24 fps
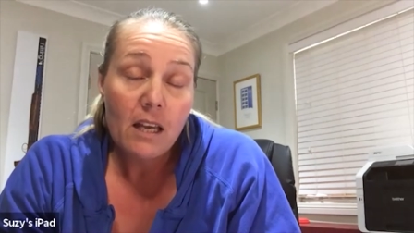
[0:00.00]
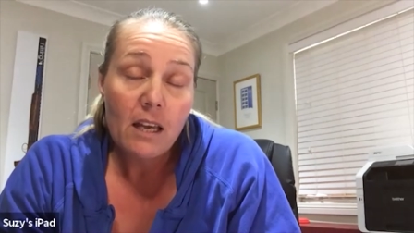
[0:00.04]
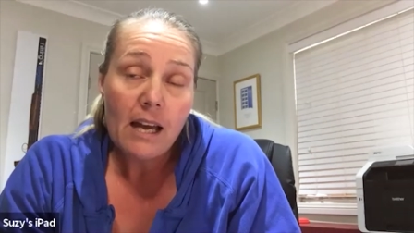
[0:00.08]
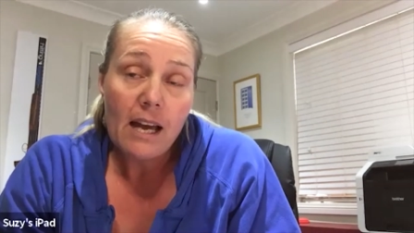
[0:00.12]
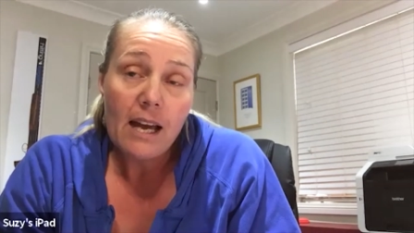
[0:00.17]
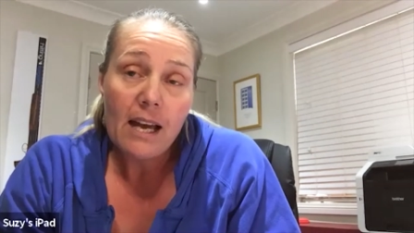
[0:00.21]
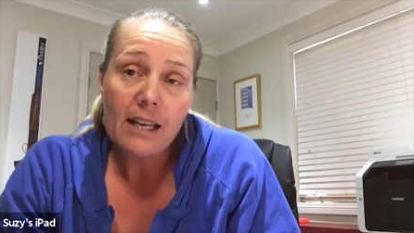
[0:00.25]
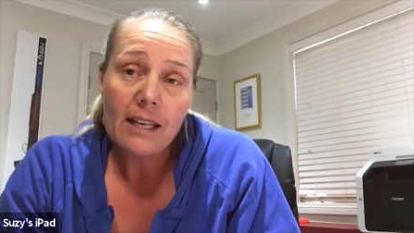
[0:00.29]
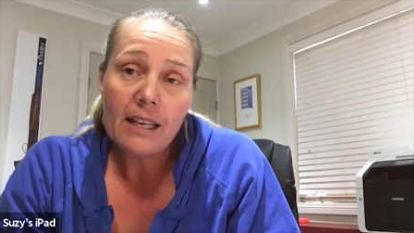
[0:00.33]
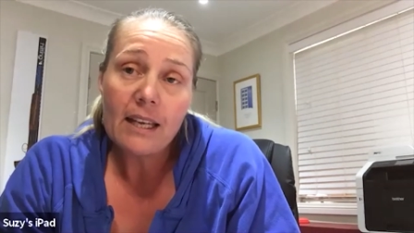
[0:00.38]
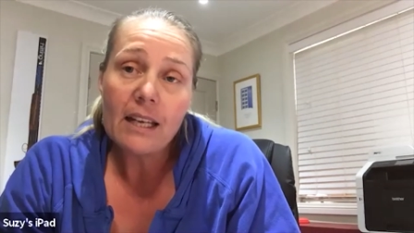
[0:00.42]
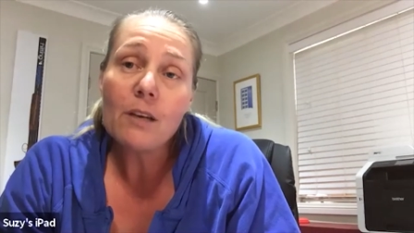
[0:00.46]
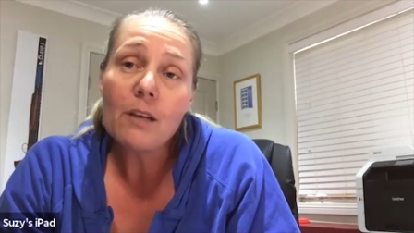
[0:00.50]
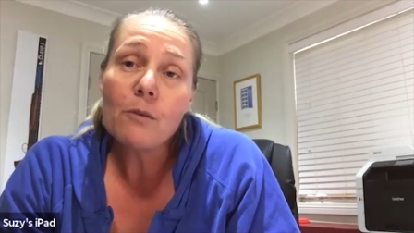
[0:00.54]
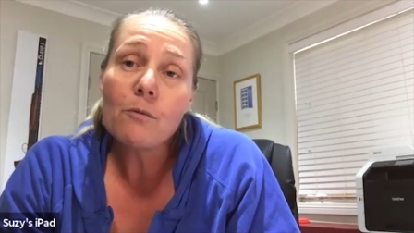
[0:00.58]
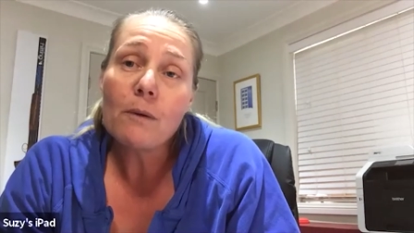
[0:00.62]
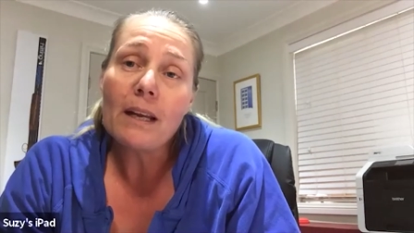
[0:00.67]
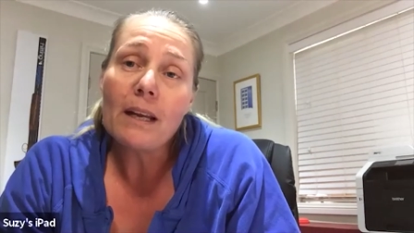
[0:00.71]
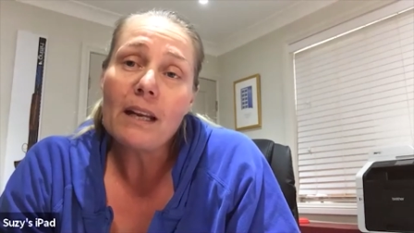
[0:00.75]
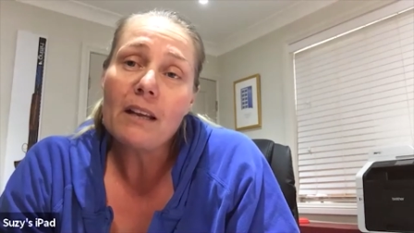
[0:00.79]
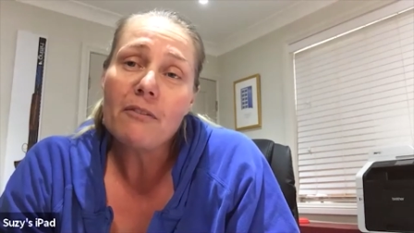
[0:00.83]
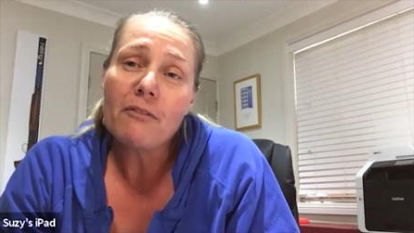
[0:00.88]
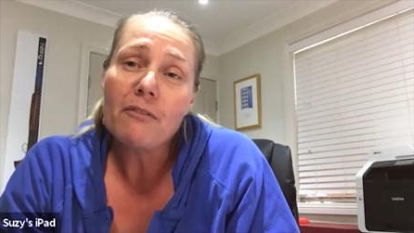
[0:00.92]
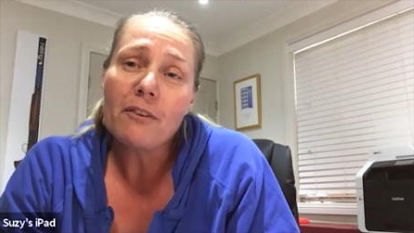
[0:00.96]
uh, getting
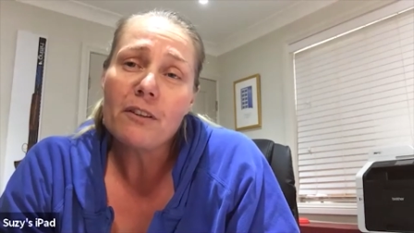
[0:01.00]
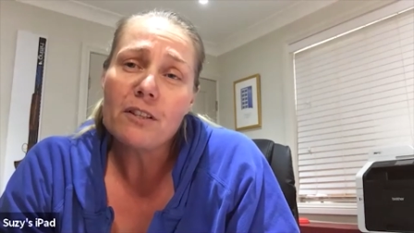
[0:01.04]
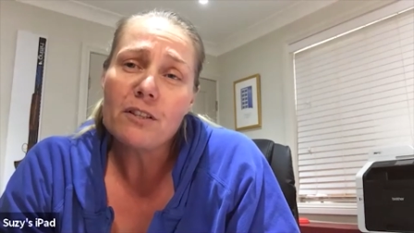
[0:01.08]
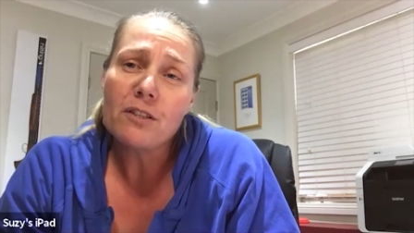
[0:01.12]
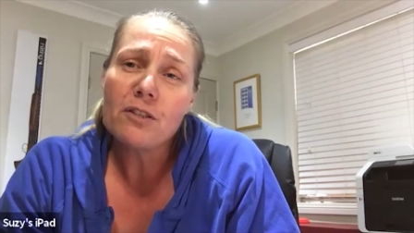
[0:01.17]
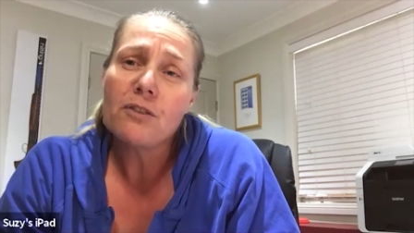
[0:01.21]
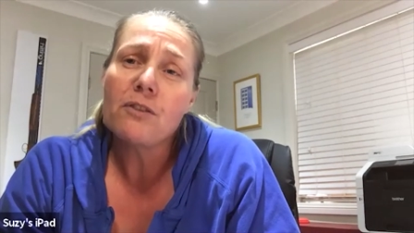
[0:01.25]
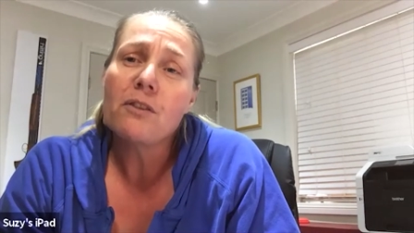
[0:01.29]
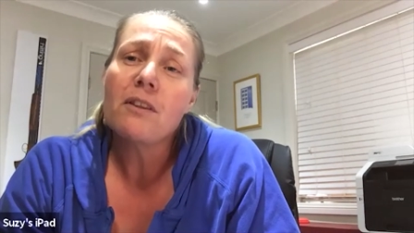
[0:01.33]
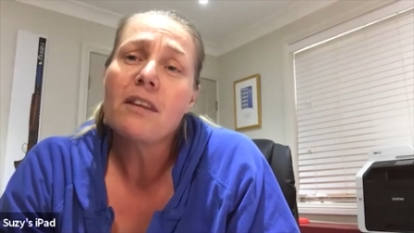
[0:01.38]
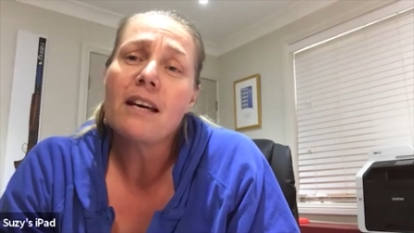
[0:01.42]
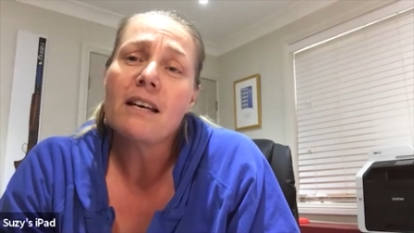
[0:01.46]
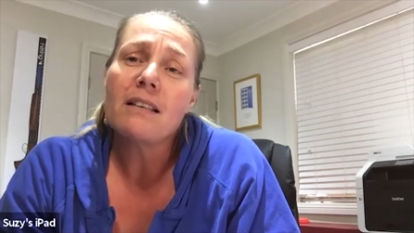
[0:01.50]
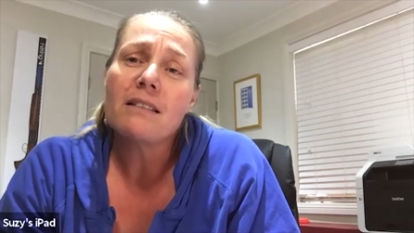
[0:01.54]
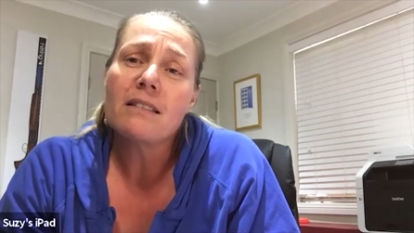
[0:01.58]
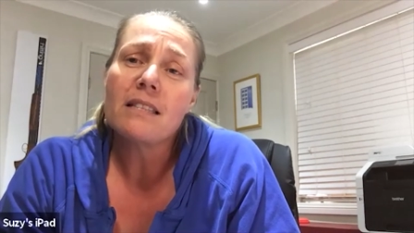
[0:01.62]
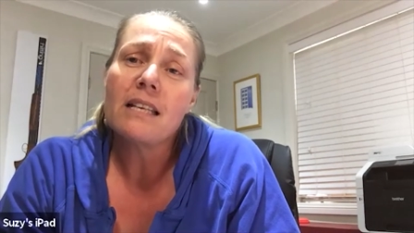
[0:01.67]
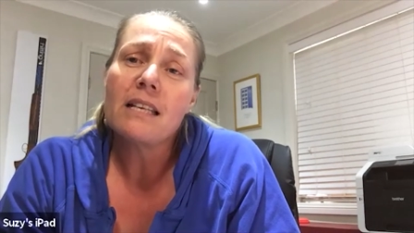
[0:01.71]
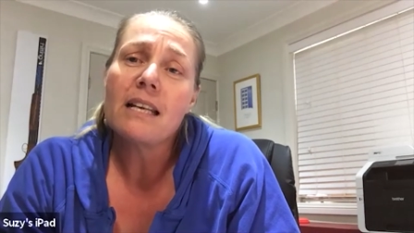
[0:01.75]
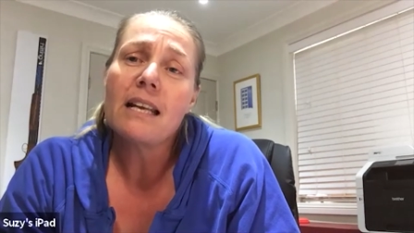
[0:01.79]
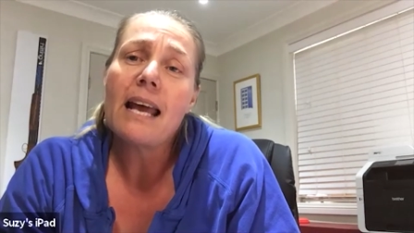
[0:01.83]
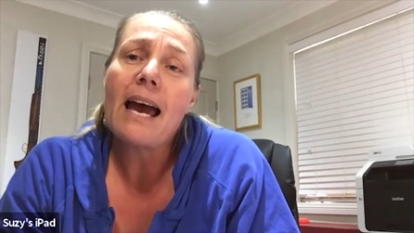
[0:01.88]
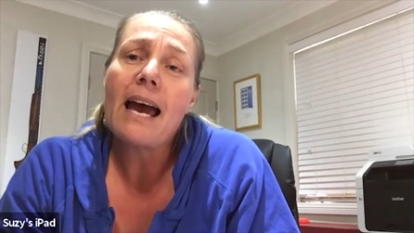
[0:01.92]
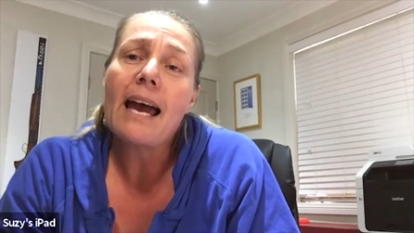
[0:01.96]
ready for the
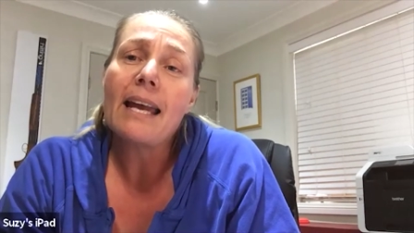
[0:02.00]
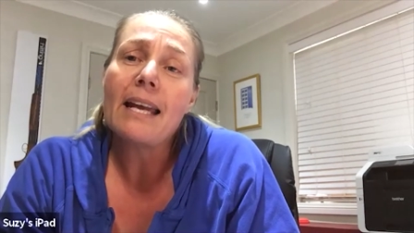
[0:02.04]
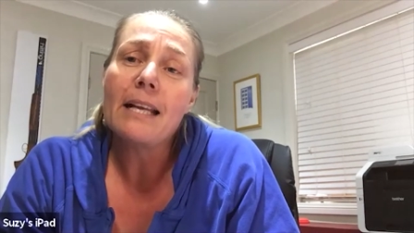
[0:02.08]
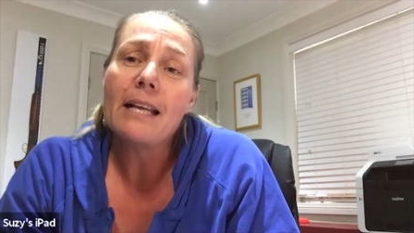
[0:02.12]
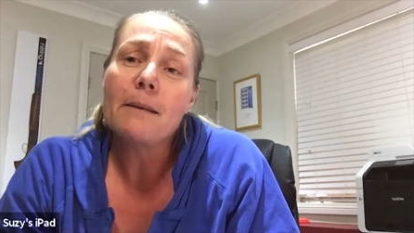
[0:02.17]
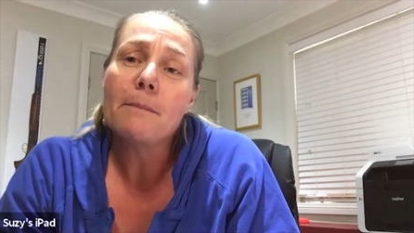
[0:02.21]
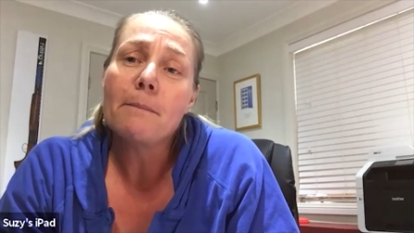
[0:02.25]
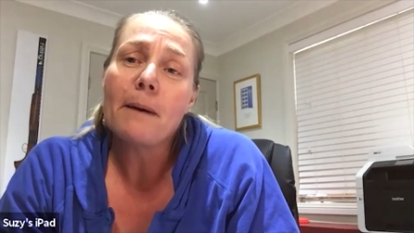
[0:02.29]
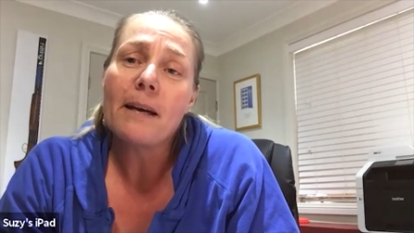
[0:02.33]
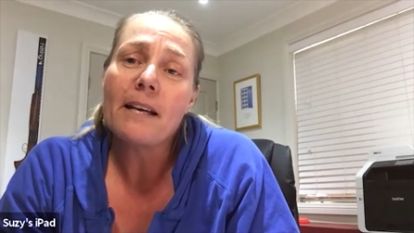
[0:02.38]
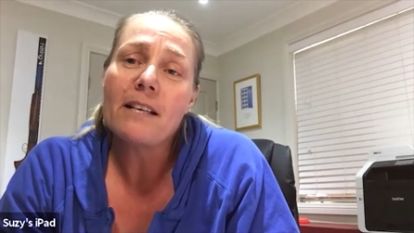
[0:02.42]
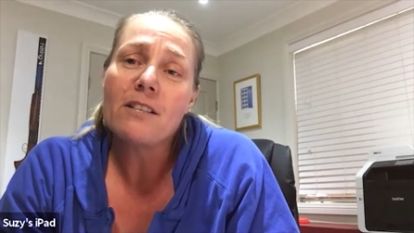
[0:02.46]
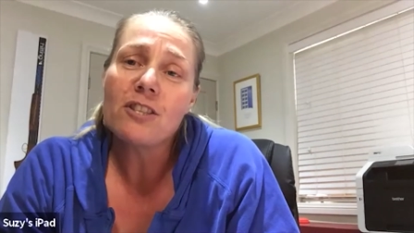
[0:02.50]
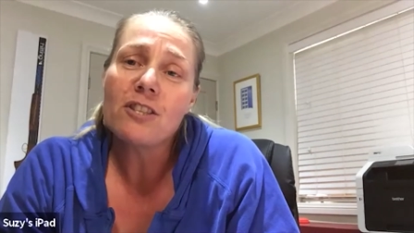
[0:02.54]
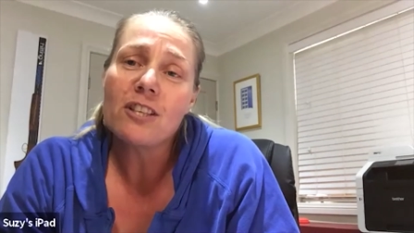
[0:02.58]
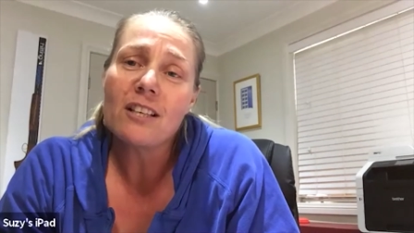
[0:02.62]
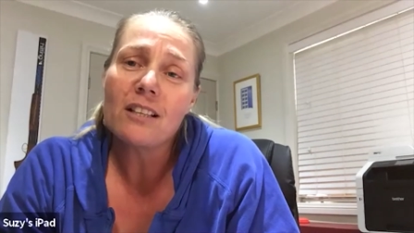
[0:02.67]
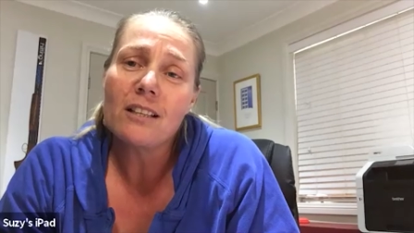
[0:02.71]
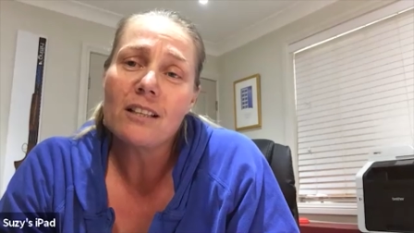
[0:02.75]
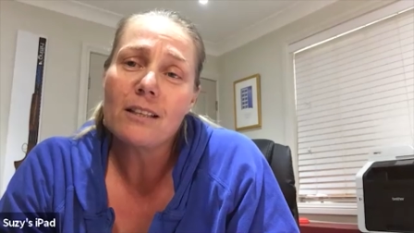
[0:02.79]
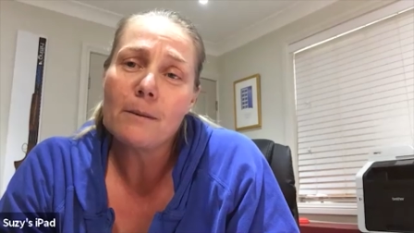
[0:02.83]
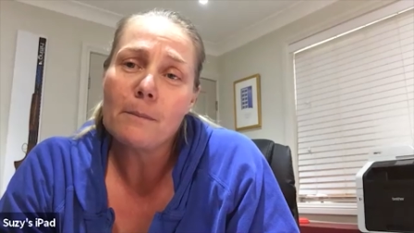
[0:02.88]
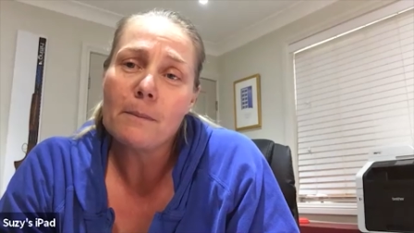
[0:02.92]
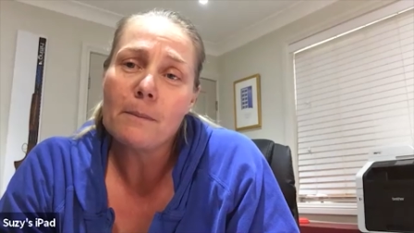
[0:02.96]
2008 Beijing
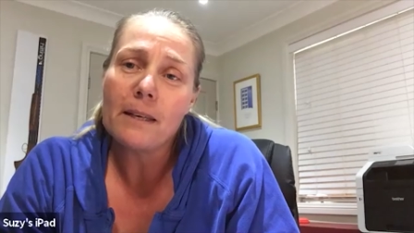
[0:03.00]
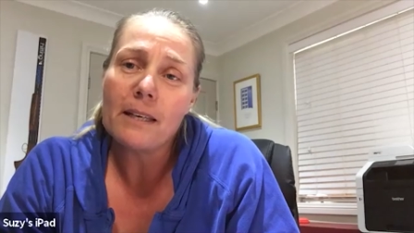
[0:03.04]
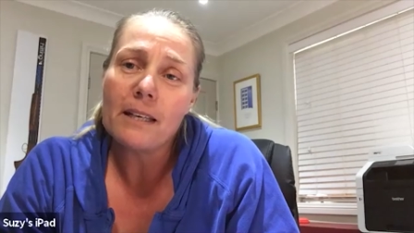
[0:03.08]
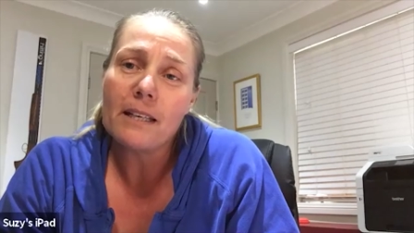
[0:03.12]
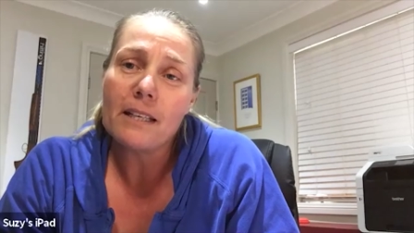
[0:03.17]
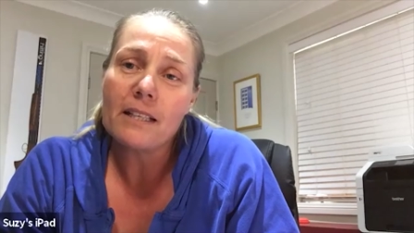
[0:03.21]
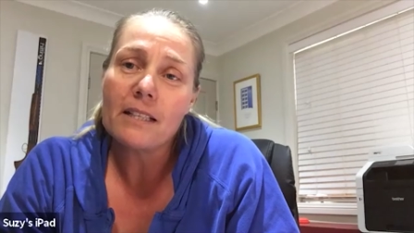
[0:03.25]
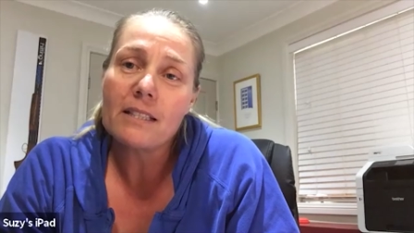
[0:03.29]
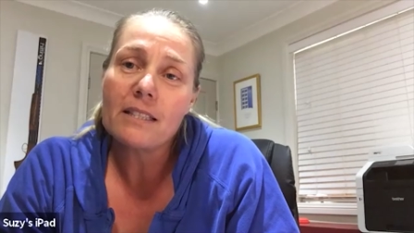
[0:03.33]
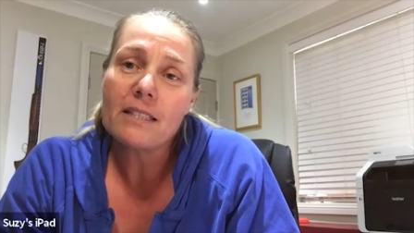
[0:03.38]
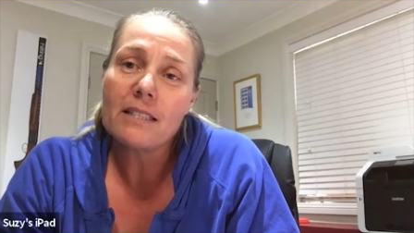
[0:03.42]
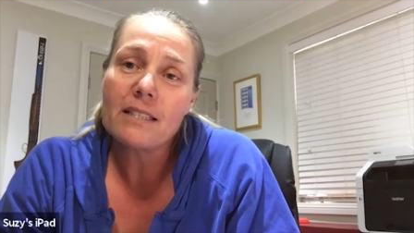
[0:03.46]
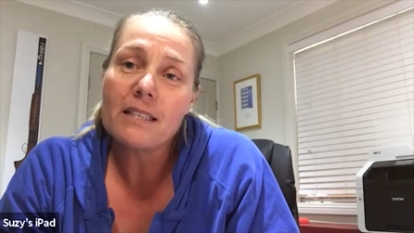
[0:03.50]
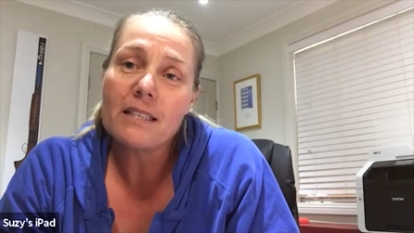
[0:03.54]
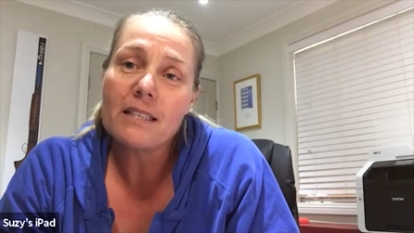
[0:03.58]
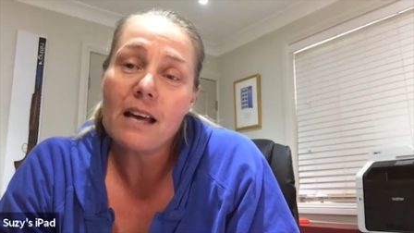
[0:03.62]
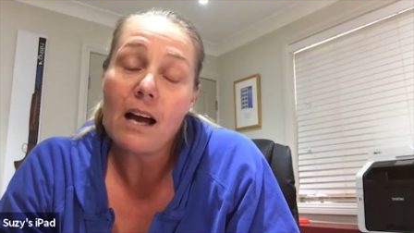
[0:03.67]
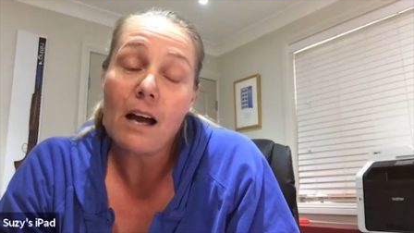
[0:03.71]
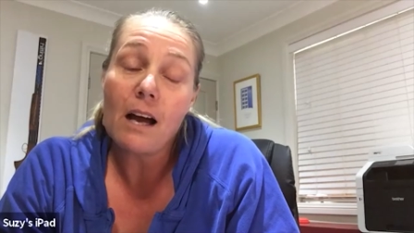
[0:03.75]
Olympics.